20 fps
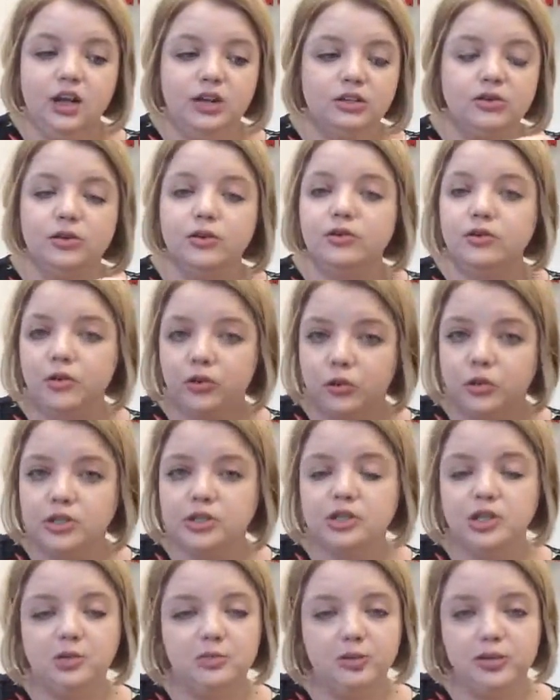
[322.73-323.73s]
So of
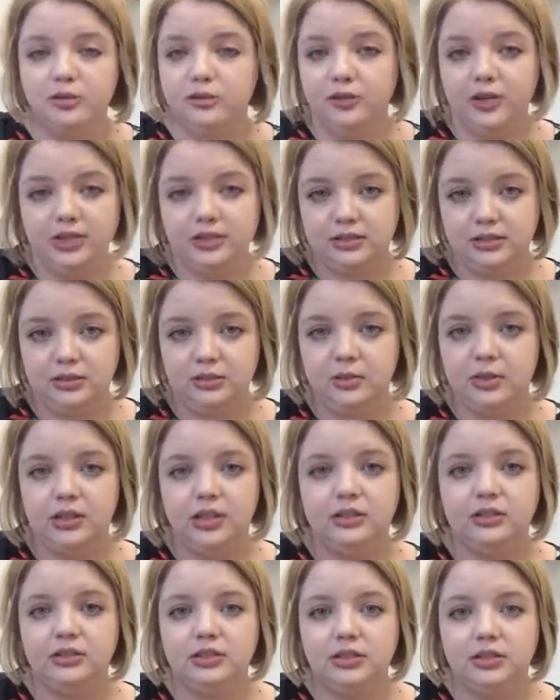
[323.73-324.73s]
course your professor will
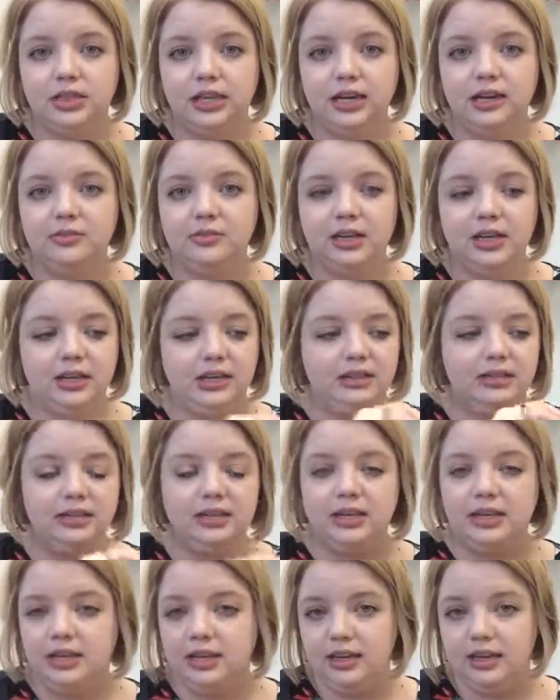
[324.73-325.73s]
understand because
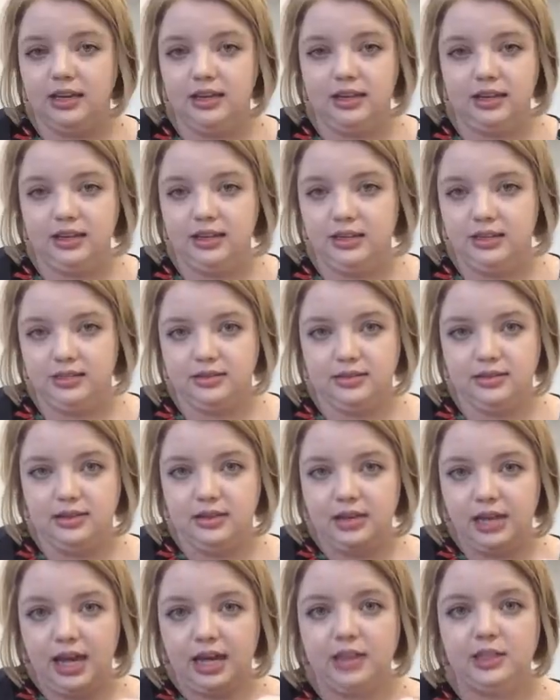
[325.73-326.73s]
he is
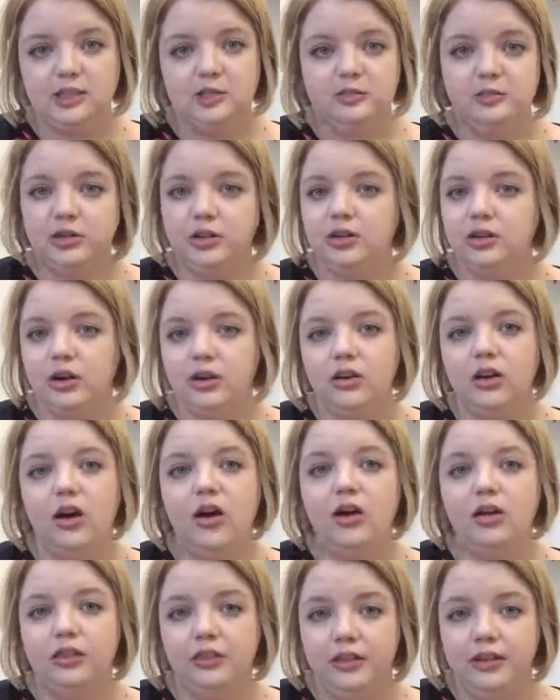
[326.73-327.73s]
the expert on
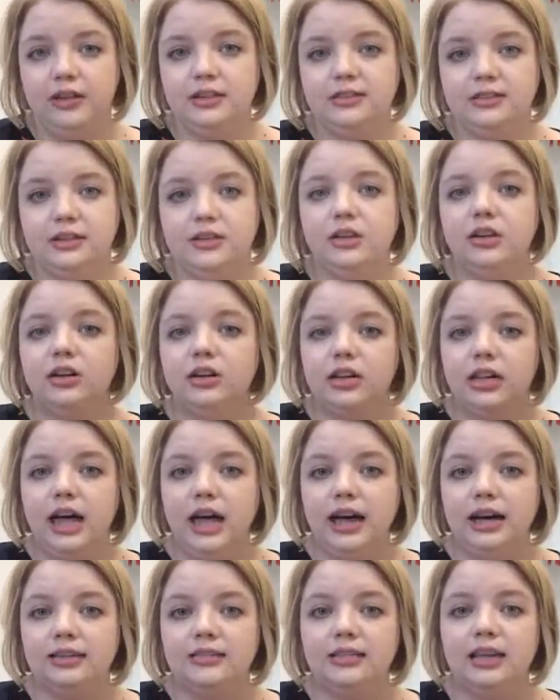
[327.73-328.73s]
all things in your
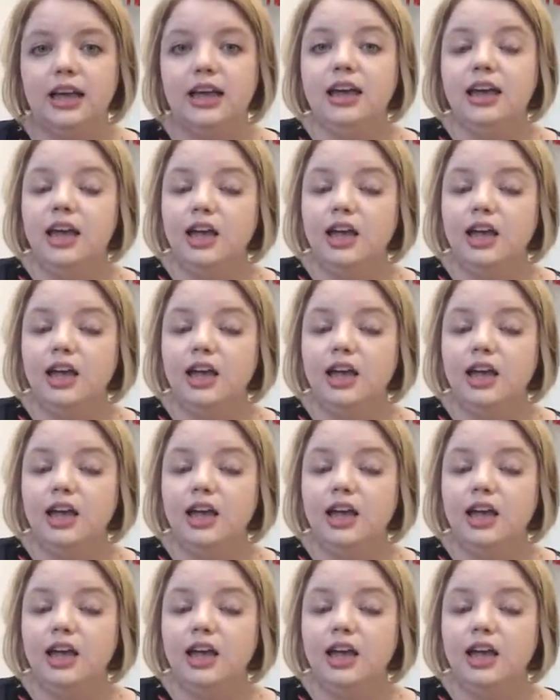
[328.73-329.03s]
class,